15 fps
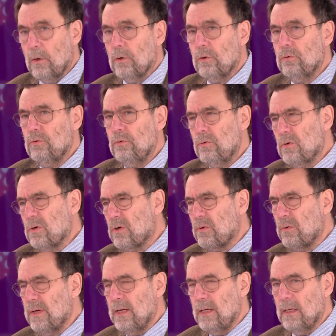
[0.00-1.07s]
Do you
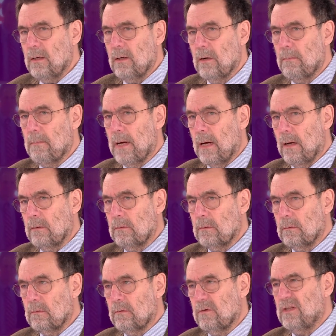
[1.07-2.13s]
agree
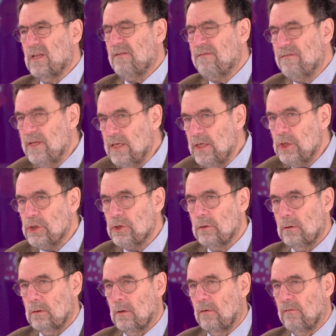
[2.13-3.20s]
about the
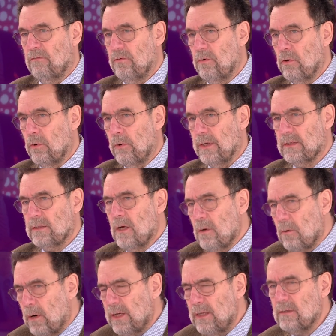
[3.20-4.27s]
definition of low risk?
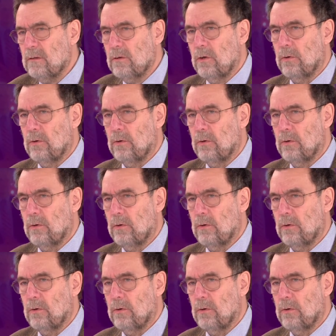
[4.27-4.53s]
What is low